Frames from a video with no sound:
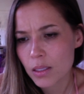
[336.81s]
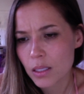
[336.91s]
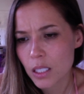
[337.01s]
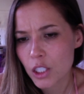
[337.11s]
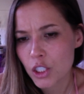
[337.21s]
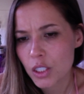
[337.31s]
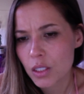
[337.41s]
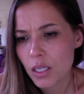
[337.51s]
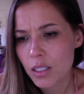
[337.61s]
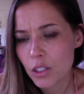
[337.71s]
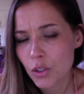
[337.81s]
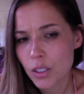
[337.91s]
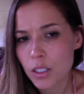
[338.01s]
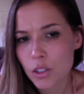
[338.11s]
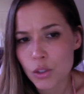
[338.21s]
to the kitchen and turn
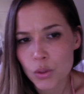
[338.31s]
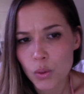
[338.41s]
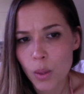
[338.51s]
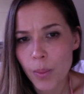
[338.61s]
it into a